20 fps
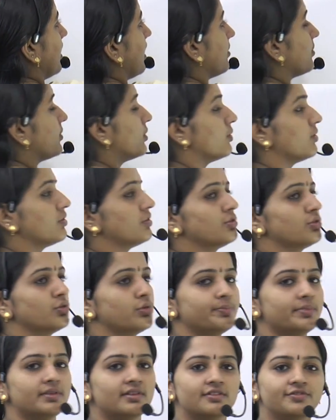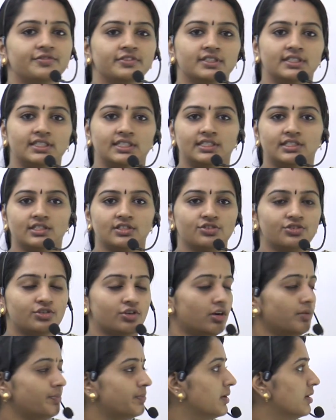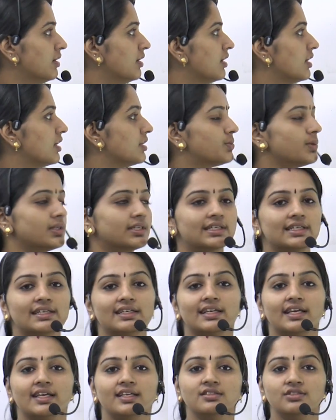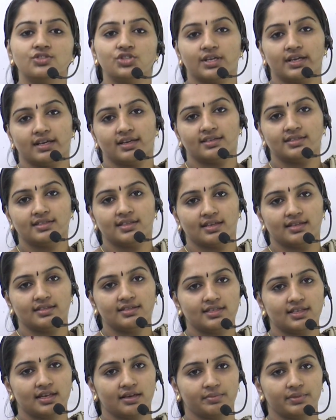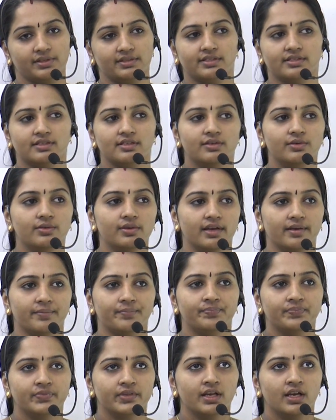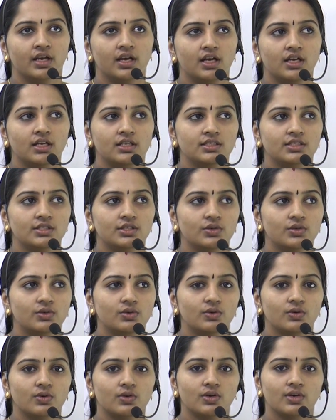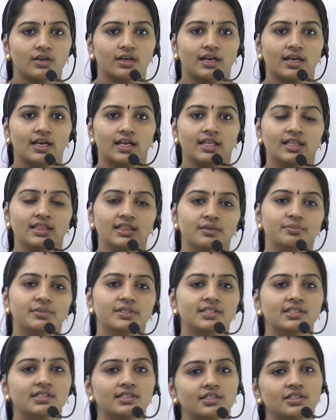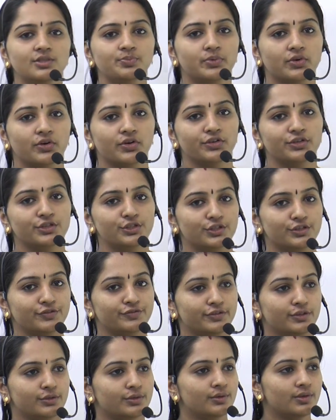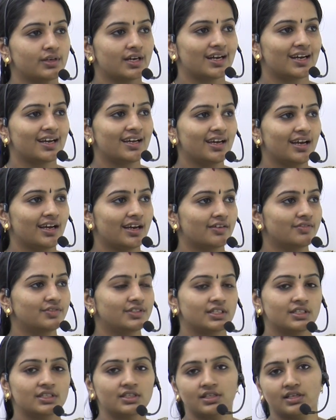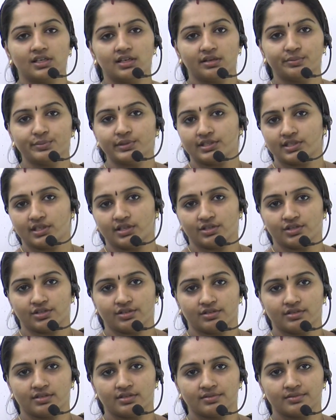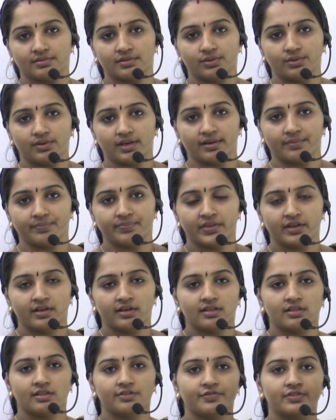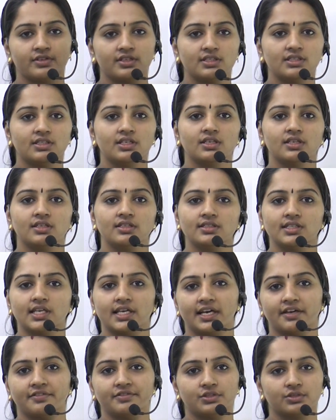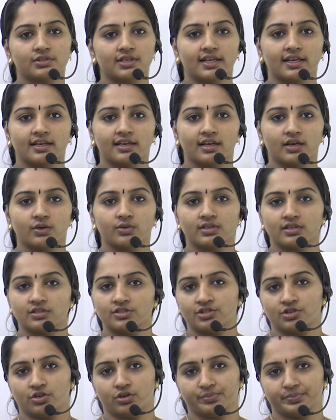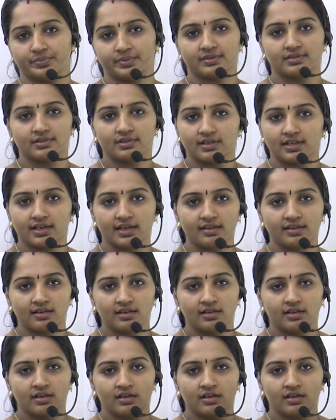I'm going to open a furniture shop. It will contain chairs and tables. Okay. So in the business point of view, I have certain limitations. Okay. The first thing is I have to rent out a shop, correct?